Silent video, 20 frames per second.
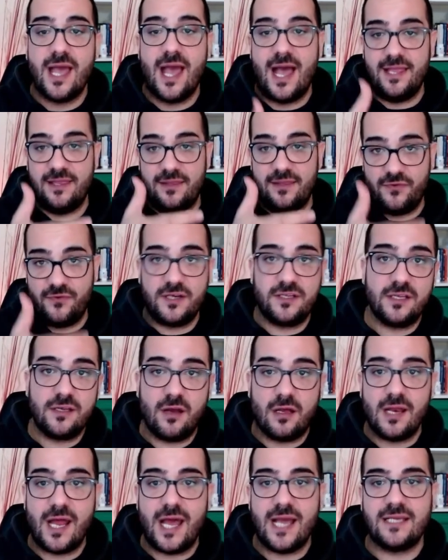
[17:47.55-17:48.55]
and the
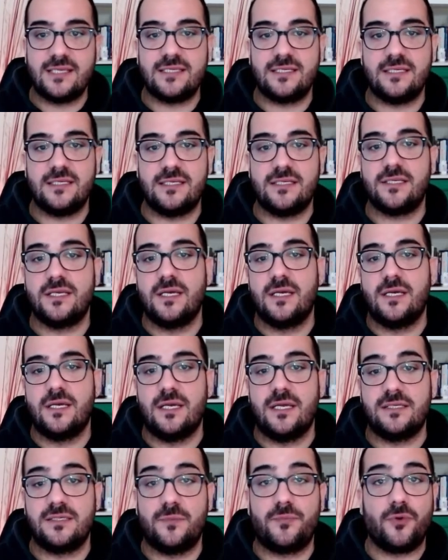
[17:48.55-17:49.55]
vertical axis
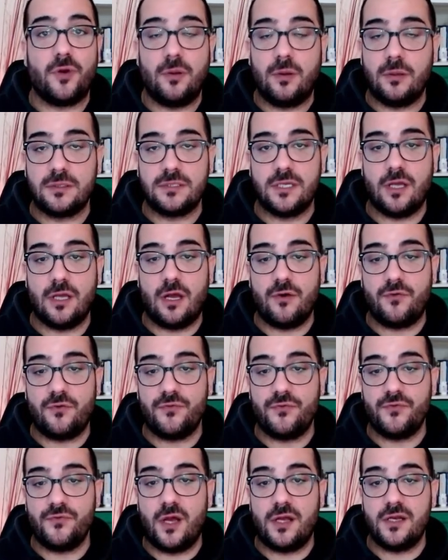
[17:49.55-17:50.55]
is the probability of
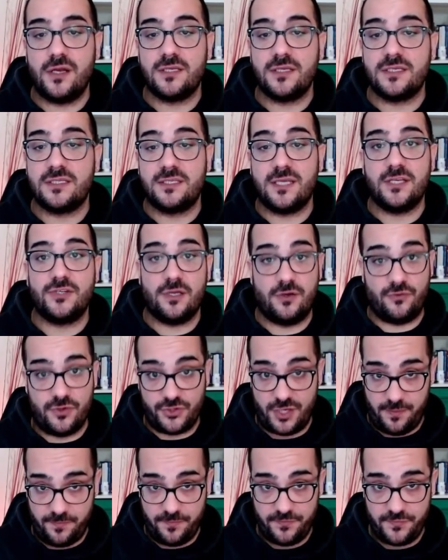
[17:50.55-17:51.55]
non-stationary regime.